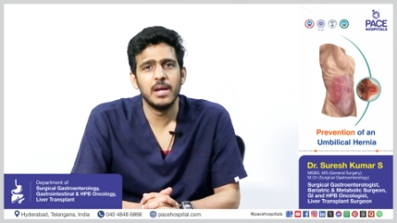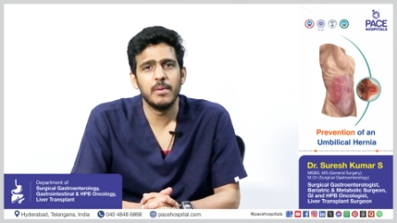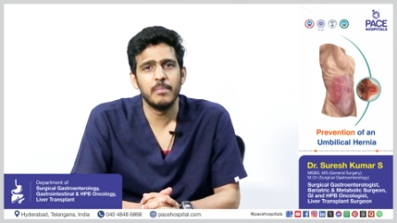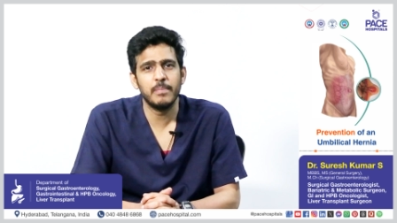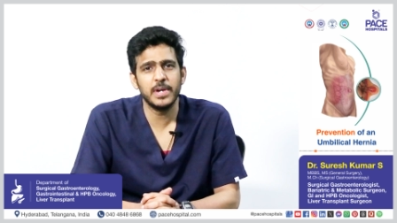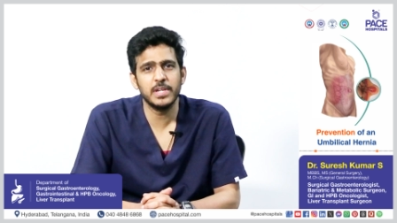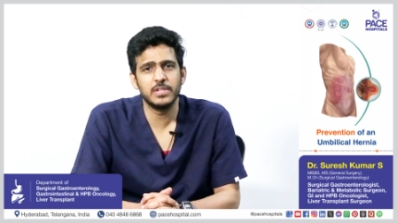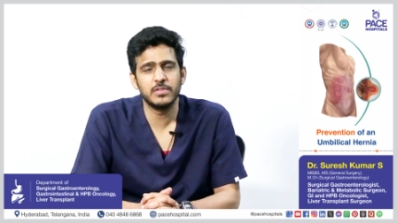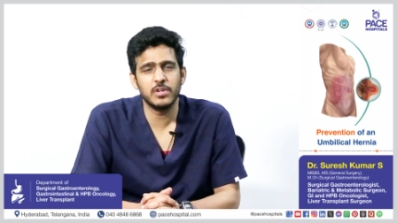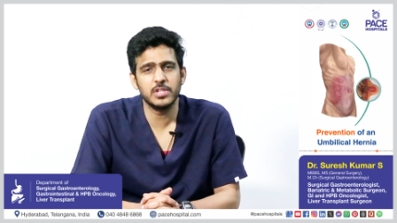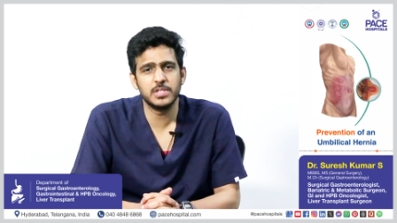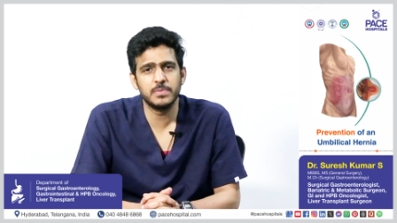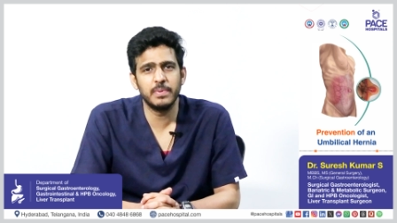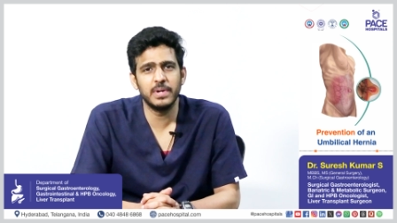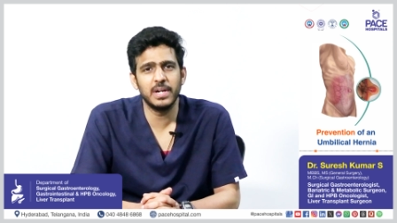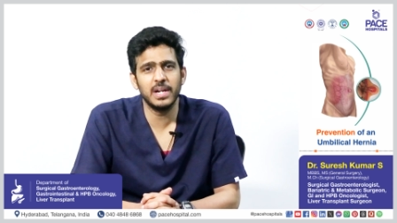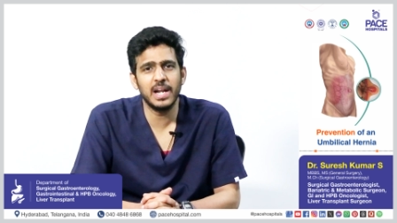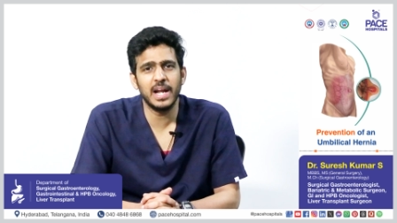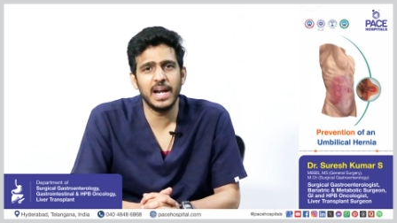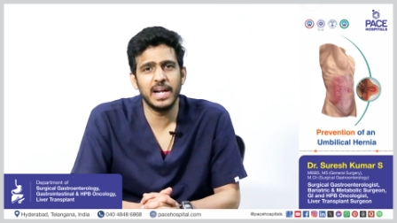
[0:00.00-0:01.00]
Pace
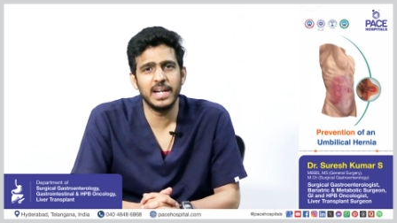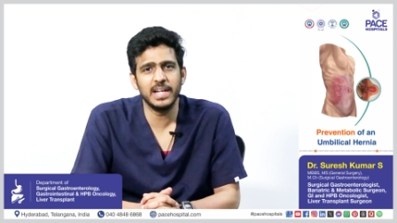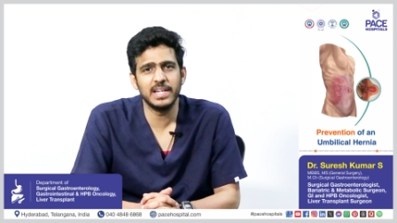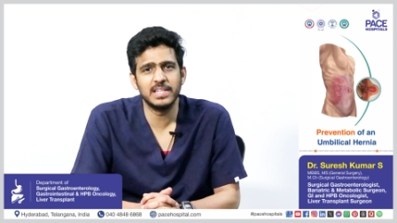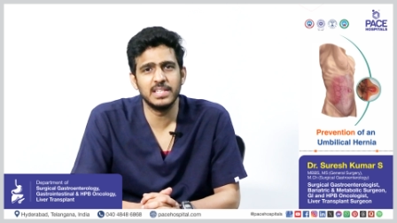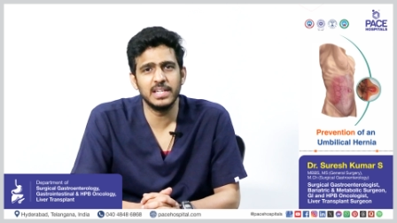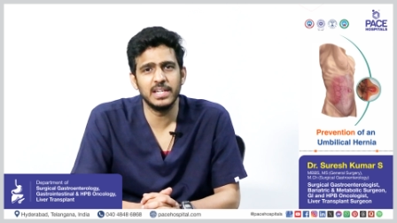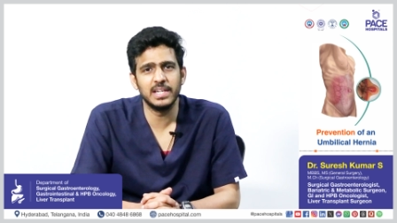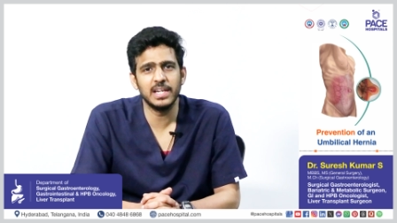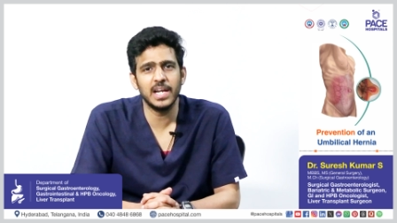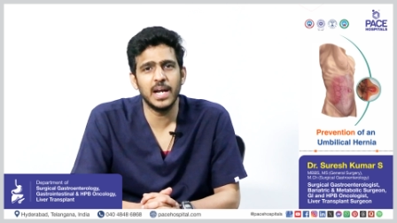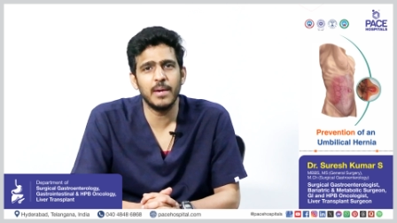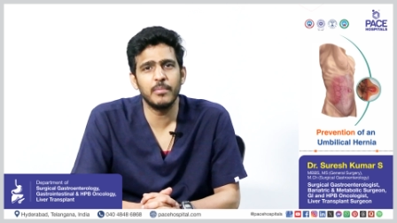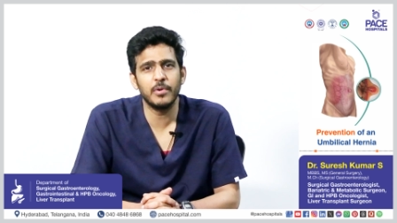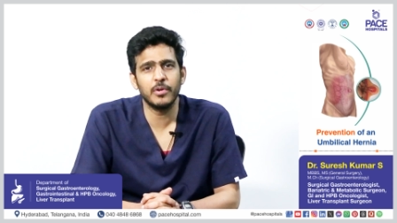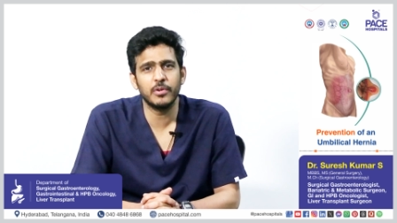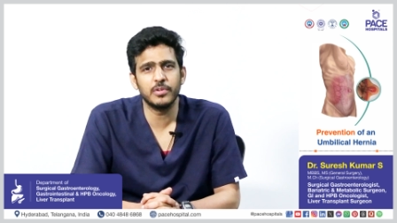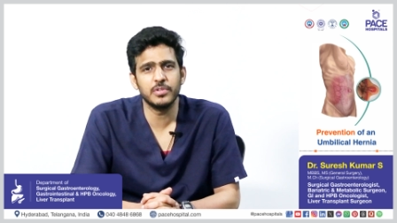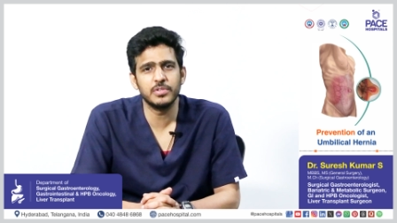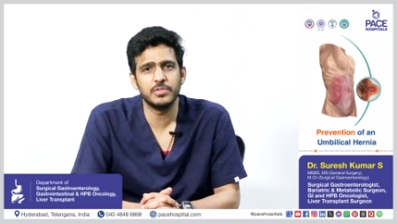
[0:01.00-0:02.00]
Hospital, High Tech City. I am
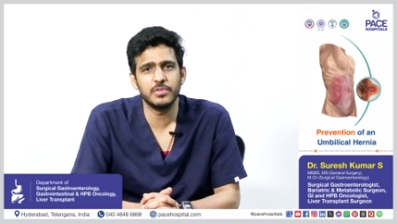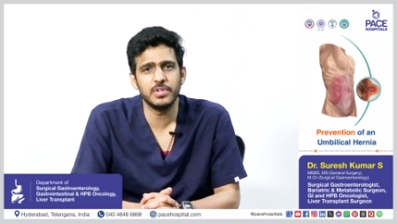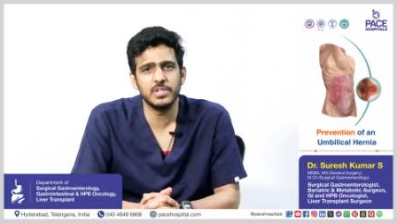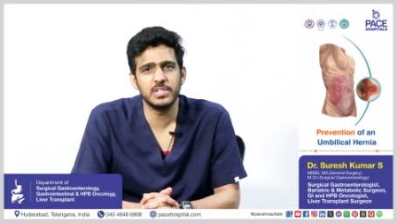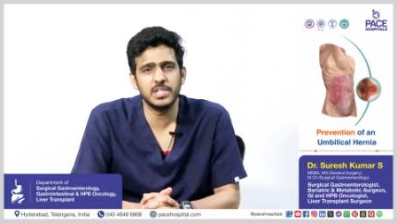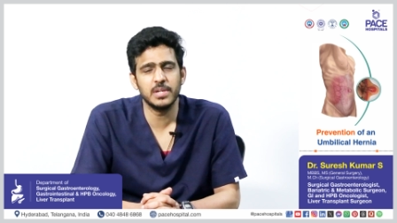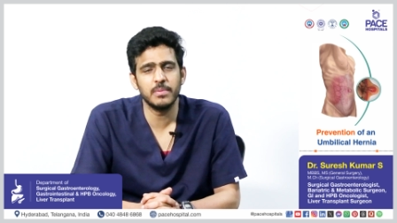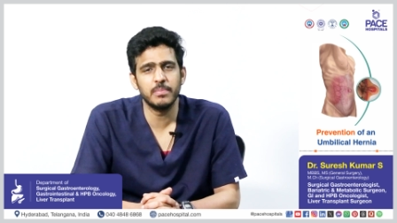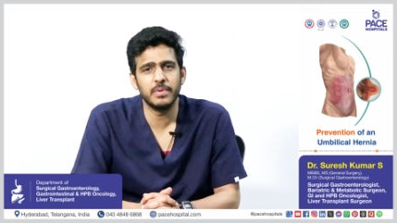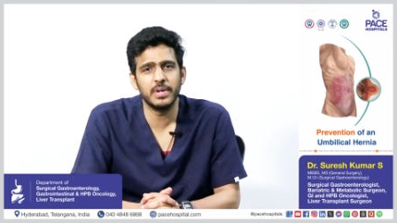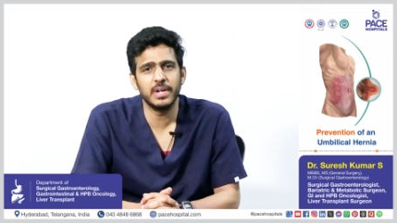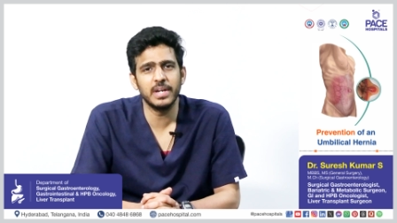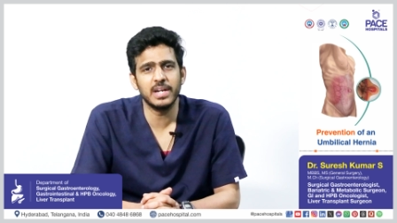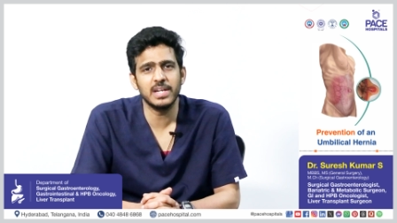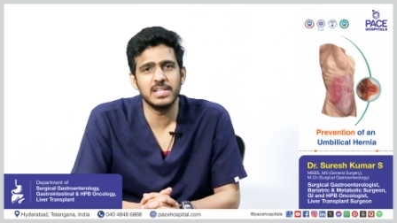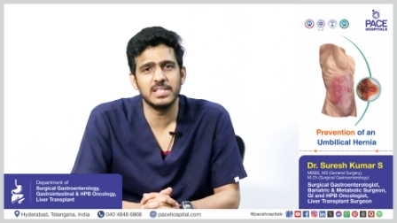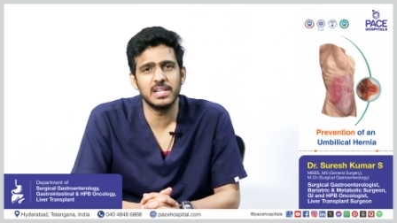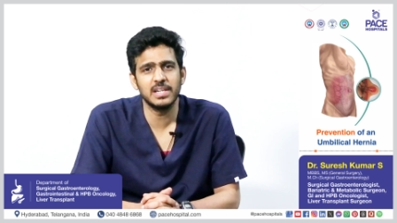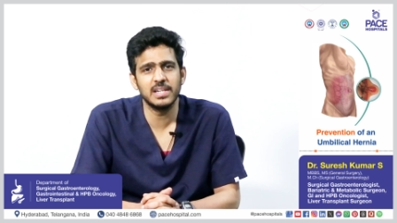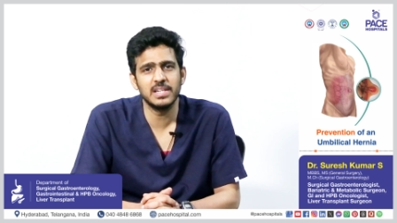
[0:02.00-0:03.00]
Dr. Suresh Sevapuri,
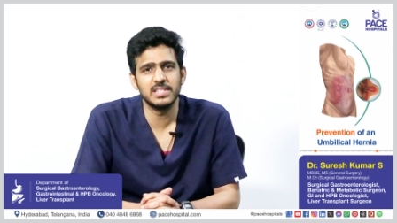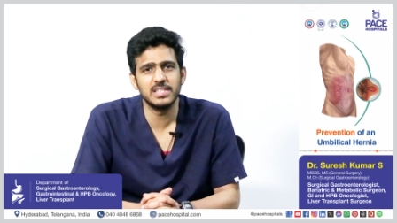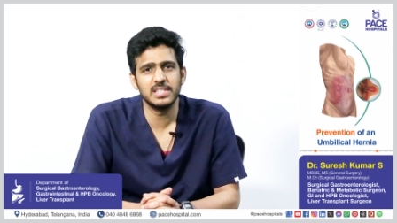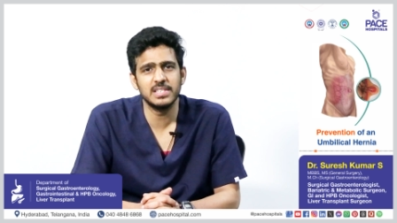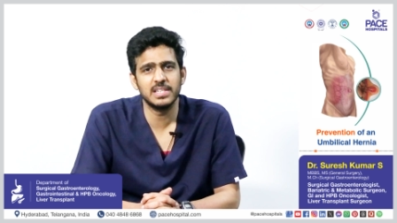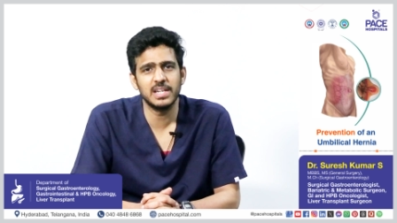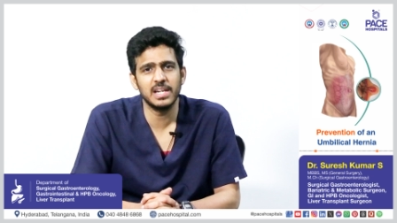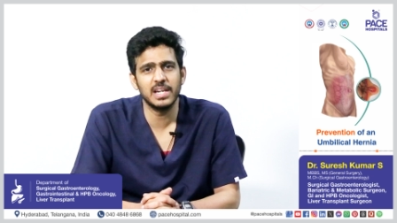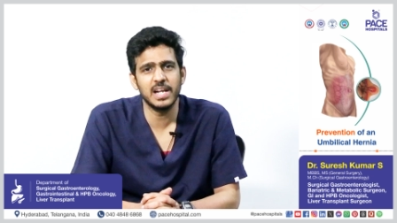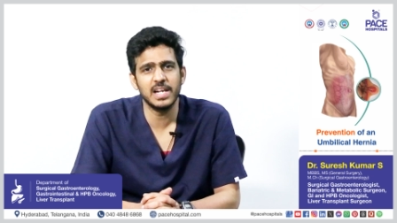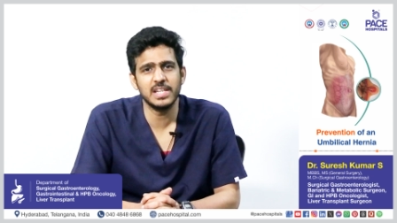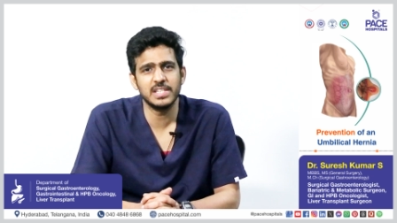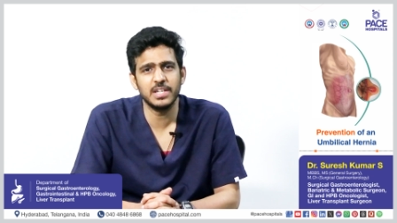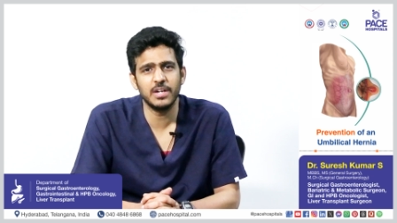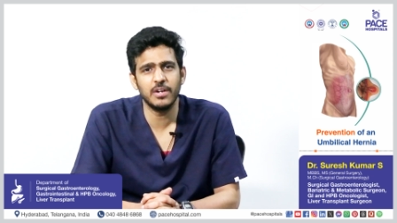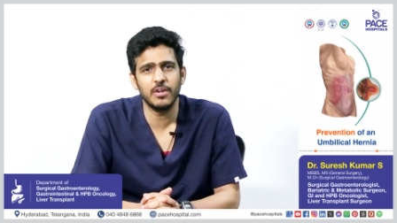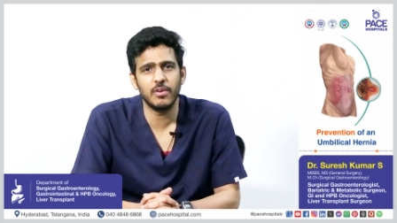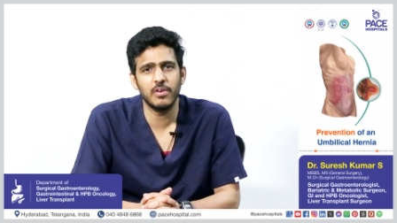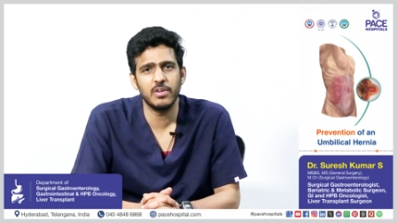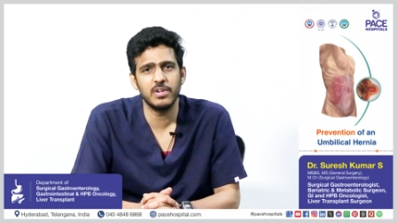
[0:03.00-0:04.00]
Consultant Surgical
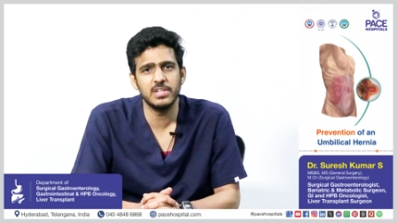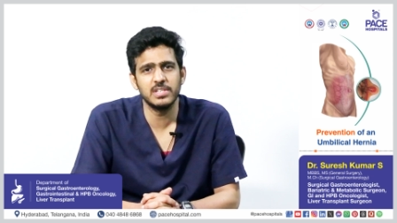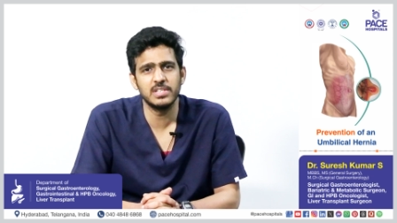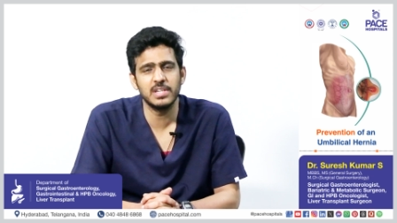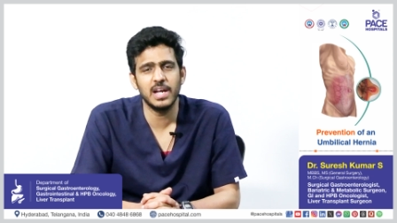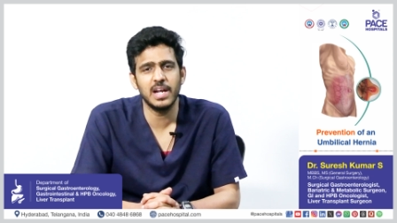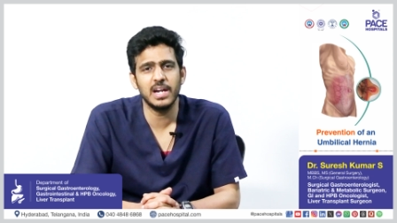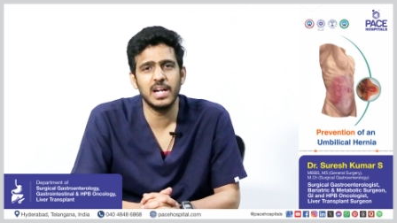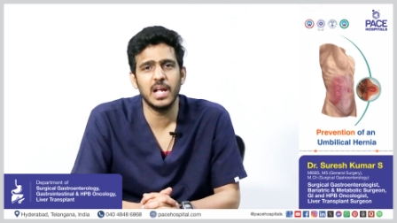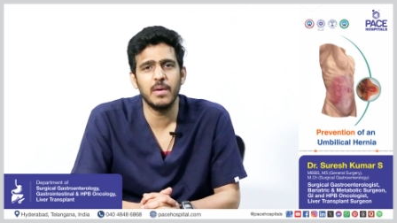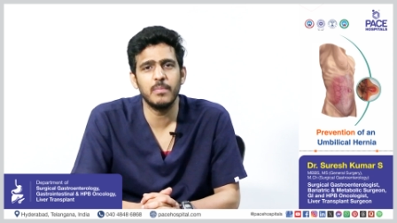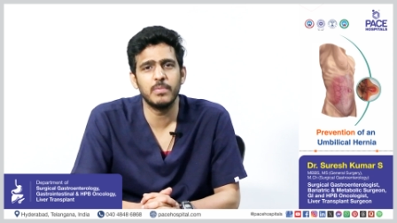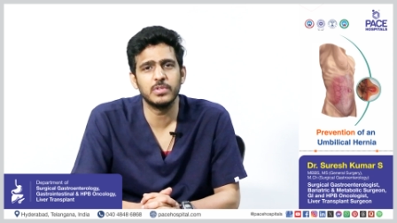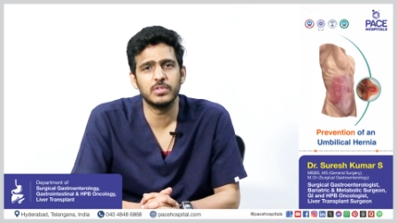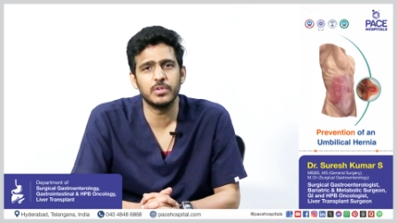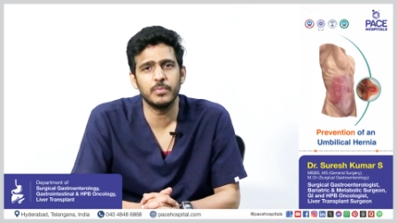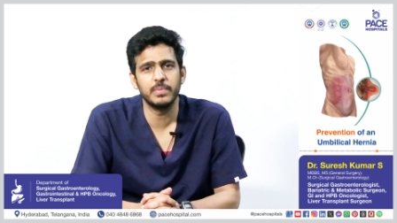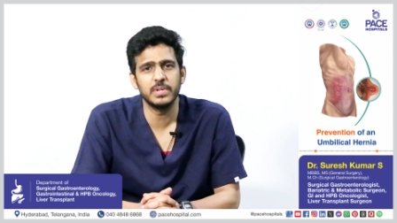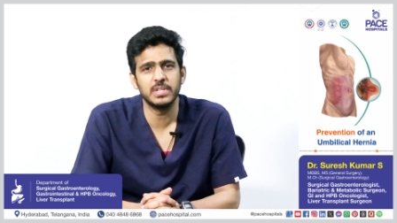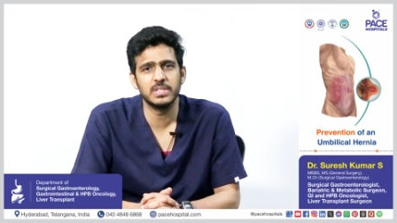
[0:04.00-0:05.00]
Gastroenterologist and
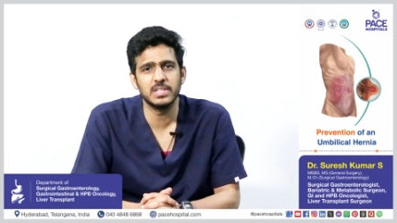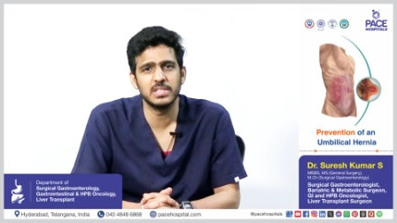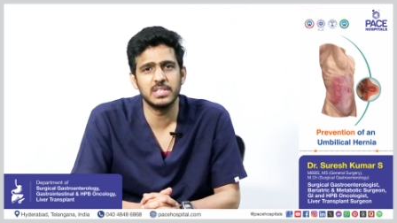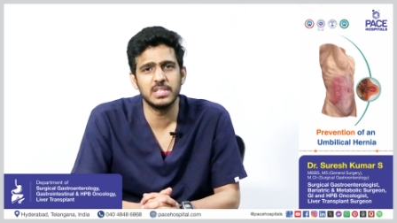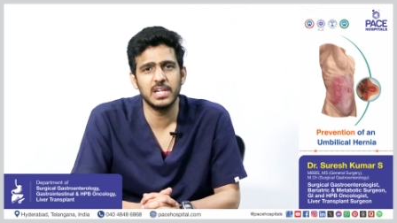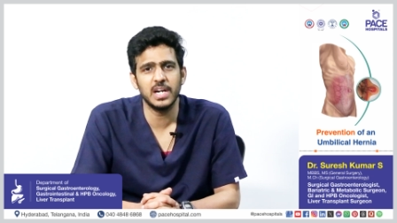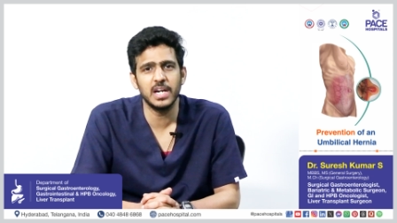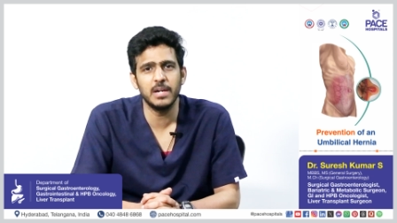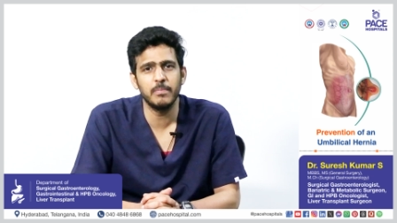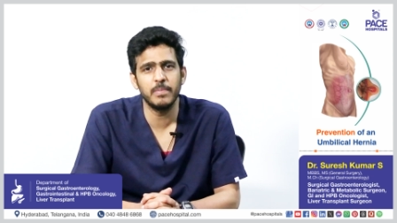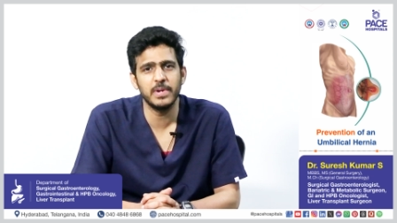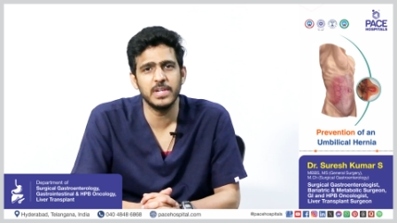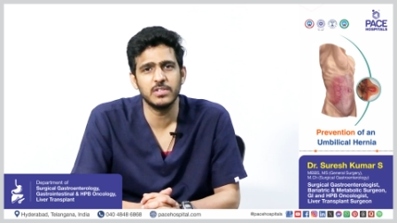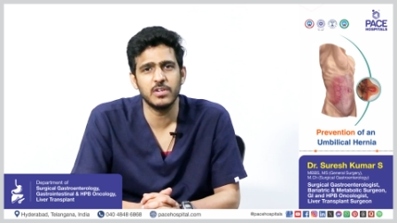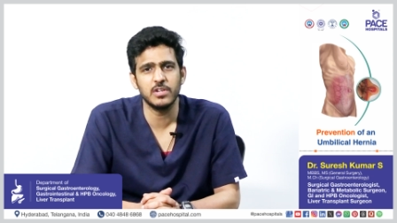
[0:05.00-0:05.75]
Laparoscopic Surgeon at Pace